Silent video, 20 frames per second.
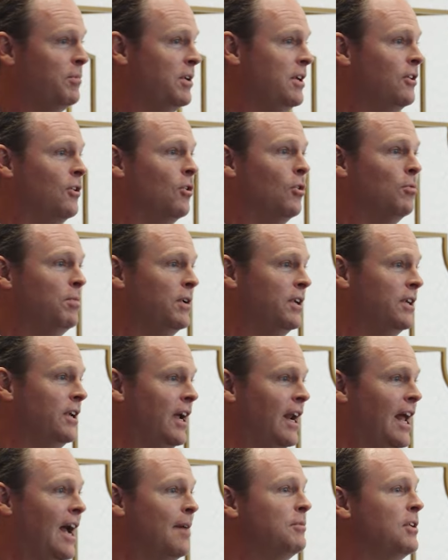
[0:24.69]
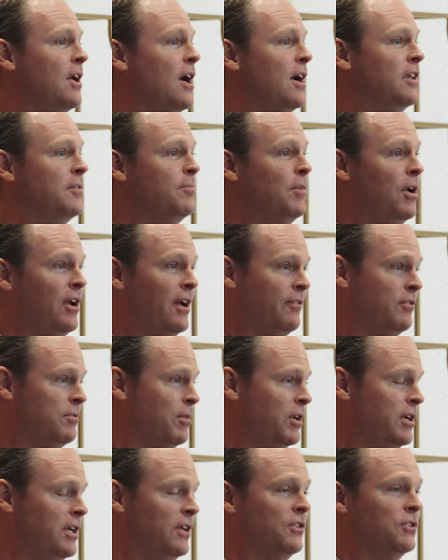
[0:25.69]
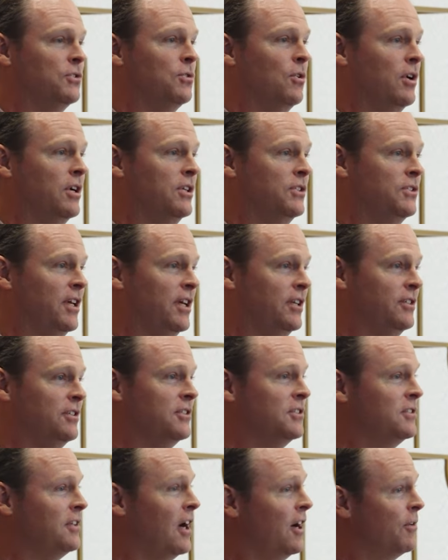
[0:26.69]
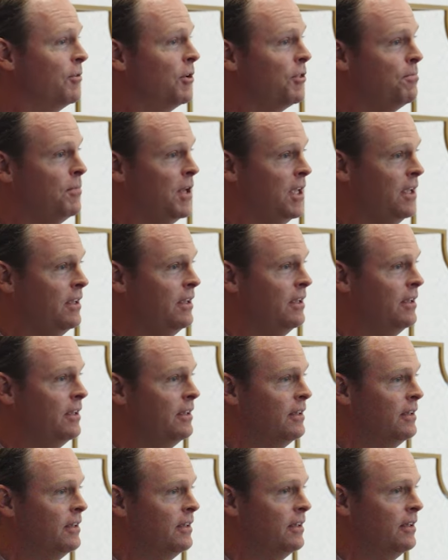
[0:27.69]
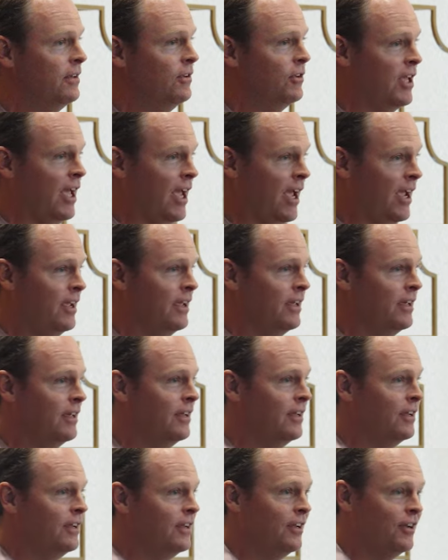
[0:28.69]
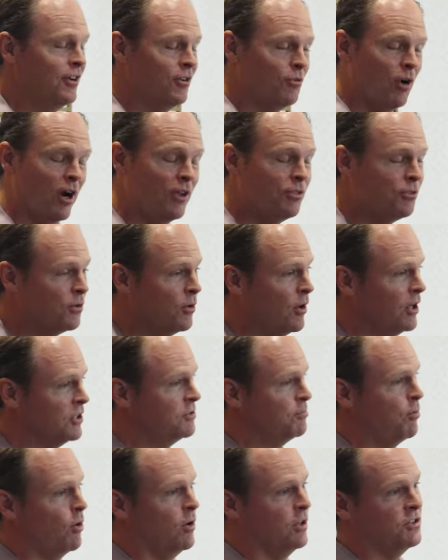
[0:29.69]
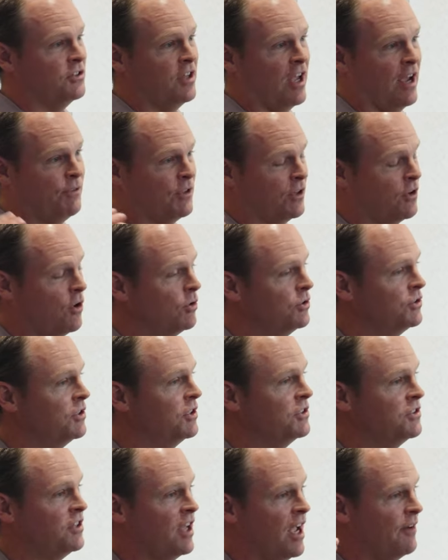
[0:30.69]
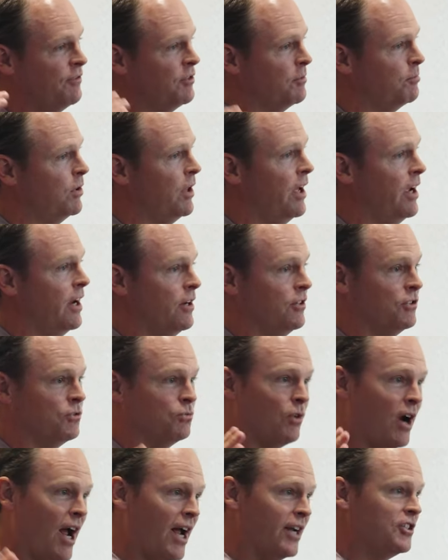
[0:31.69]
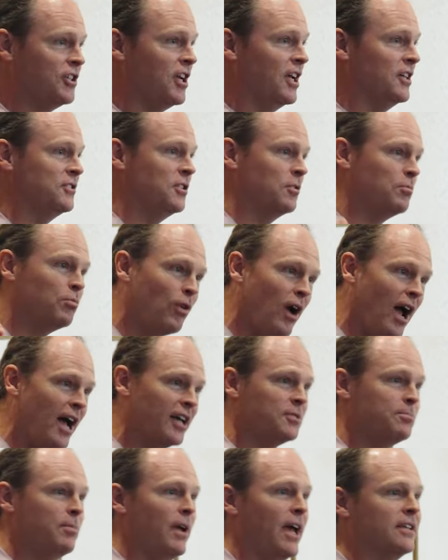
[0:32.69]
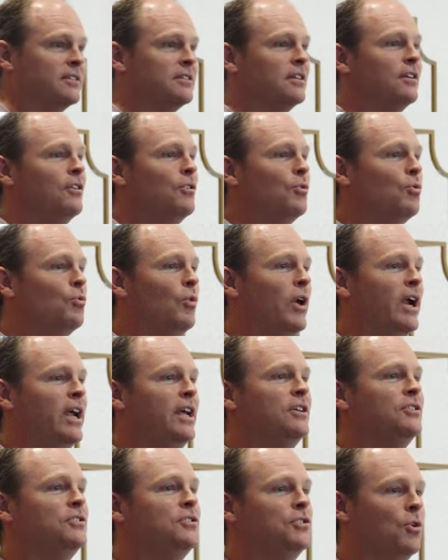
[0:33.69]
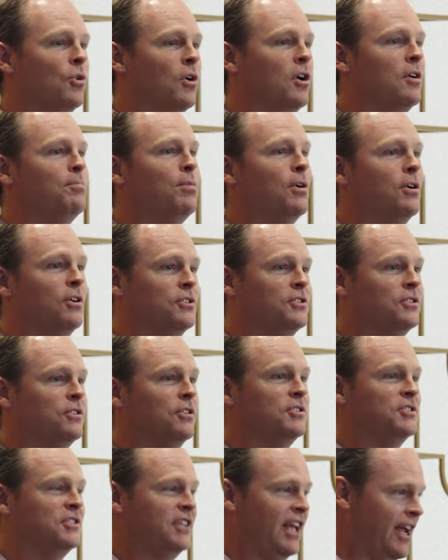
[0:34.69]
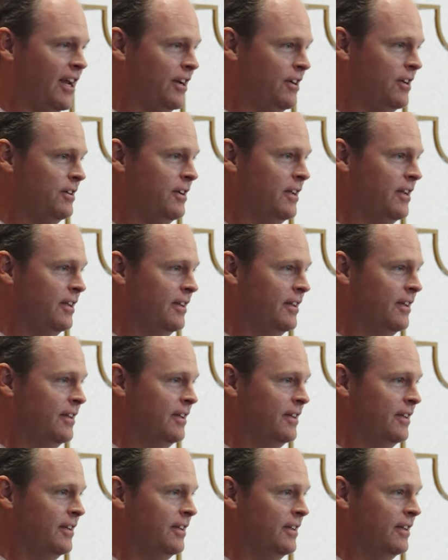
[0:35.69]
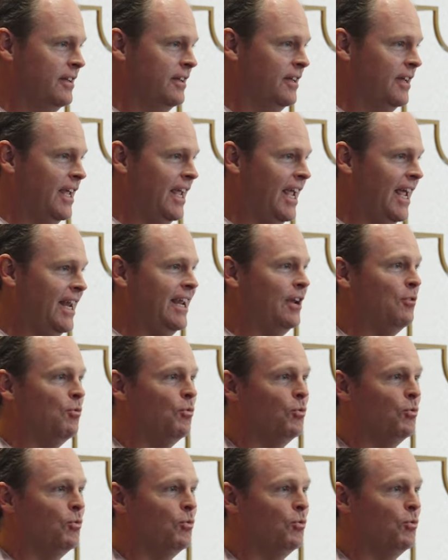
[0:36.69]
to be here opening night. I'm talking about everybody in this organization, starting with me, okay, right through our support staff, the coaching staff, the players, Rochester, prospects. Raise your personal standard, and it